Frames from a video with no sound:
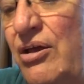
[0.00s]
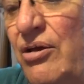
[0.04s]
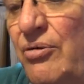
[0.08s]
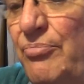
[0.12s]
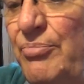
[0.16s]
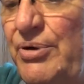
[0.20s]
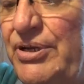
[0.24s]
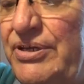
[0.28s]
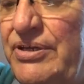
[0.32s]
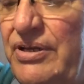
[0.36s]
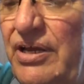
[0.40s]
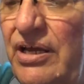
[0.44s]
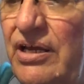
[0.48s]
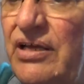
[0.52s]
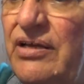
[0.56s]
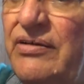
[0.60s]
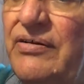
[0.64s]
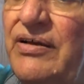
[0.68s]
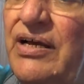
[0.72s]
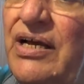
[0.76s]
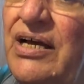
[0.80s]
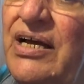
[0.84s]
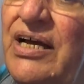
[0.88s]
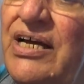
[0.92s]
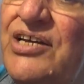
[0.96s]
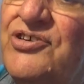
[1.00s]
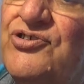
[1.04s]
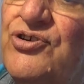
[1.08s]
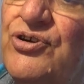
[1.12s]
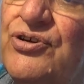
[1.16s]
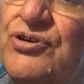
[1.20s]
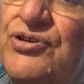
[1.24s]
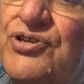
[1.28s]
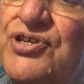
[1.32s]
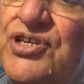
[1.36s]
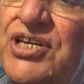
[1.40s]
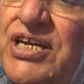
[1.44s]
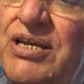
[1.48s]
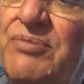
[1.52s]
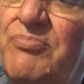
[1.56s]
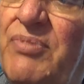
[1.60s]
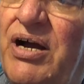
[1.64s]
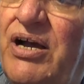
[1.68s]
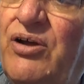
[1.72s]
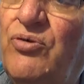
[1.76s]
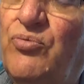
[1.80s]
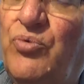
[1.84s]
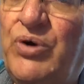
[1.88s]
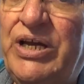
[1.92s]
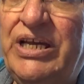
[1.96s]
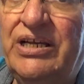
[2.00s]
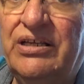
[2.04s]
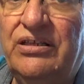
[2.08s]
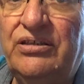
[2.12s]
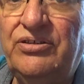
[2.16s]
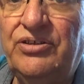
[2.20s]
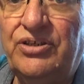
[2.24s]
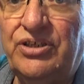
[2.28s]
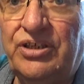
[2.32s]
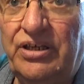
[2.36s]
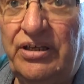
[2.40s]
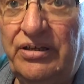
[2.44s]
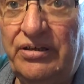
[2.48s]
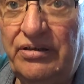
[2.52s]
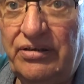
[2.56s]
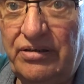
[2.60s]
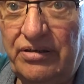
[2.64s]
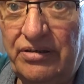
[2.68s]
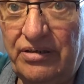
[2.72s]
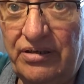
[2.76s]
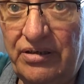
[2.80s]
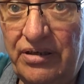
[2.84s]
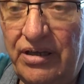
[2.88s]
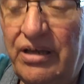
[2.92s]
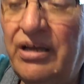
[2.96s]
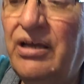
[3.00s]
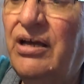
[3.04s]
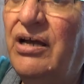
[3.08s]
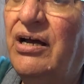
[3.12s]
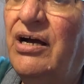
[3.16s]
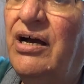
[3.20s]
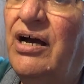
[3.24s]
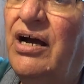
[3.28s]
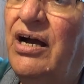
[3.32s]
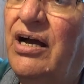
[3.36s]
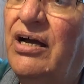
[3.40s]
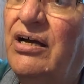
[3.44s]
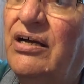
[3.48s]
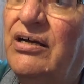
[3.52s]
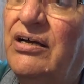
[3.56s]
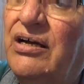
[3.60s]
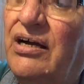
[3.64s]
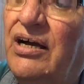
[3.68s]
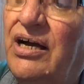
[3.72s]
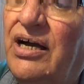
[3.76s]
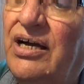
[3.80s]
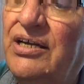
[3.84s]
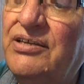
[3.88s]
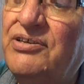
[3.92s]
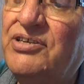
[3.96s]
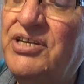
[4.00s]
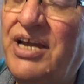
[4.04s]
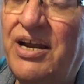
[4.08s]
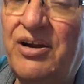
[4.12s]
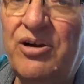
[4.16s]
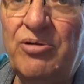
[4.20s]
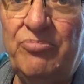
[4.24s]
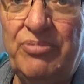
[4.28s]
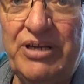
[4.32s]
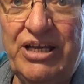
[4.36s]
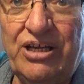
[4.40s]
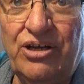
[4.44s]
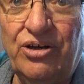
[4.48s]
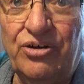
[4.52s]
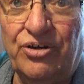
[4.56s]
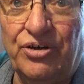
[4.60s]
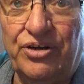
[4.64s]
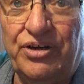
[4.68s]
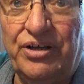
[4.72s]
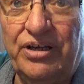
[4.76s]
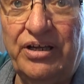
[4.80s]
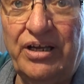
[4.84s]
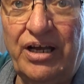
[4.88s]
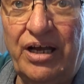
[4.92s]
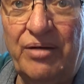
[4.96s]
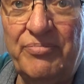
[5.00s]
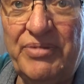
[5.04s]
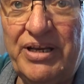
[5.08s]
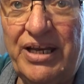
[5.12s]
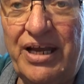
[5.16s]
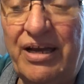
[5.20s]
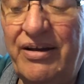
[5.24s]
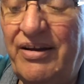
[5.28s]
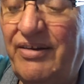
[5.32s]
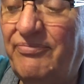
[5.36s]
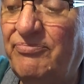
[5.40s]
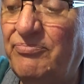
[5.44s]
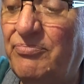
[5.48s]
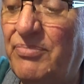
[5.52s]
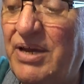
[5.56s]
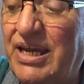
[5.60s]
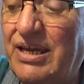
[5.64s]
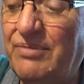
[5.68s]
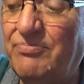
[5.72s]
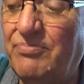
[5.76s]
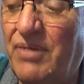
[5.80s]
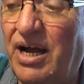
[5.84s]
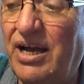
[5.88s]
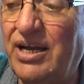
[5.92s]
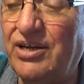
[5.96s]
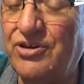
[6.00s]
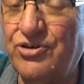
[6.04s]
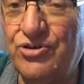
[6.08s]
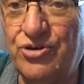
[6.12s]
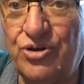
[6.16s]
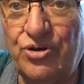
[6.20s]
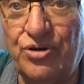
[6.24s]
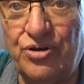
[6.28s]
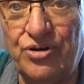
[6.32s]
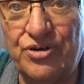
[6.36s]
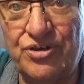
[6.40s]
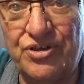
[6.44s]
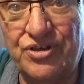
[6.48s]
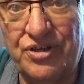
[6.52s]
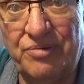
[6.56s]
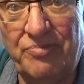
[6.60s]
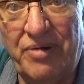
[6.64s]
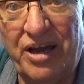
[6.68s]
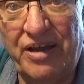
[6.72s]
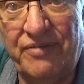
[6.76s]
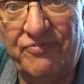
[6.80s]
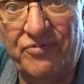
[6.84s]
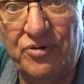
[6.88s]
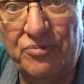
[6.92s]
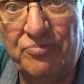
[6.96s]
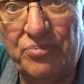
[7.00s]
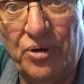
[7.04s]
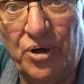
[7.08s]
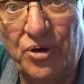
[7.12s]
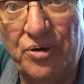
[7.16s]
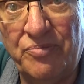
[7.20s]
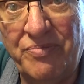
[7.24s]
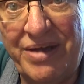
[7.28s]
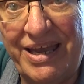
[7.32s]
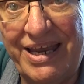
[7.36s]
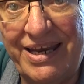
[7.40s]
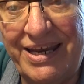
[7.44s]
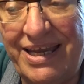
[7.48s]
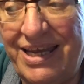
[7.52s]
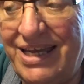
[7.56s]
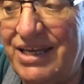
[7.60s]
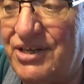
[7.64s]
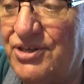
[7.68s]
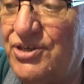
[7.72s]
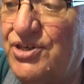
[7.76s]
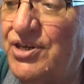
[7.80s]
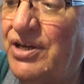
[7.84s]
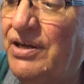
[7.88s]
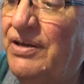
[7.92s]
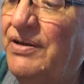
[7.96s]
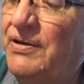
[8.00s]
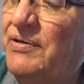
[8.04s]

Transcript: but as you can see, my wheels aren't terribly good. I mean, I haven't made mine as good as the Myford boy made his,